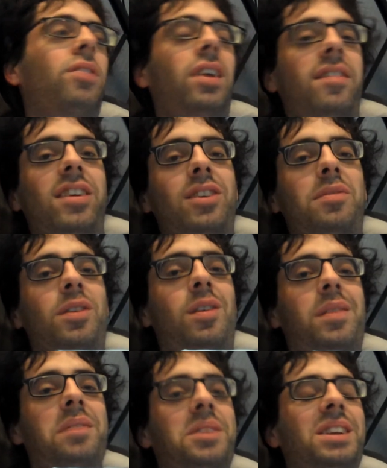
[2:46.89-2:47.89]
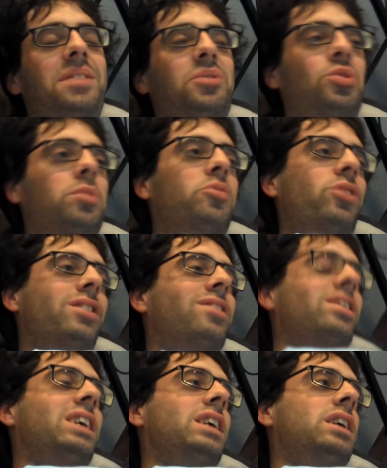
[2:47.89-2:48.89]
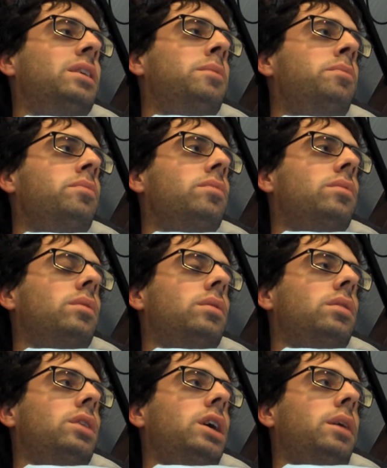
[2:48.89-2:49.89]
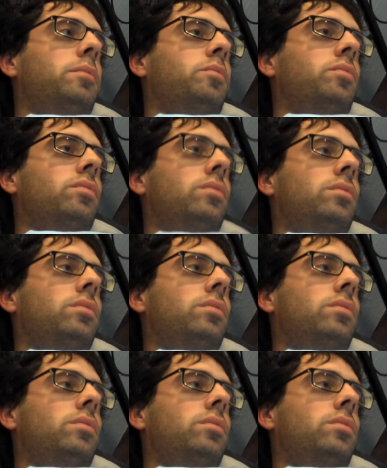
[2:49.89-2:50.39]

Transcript: saving up all my money for Summer in the City. Um,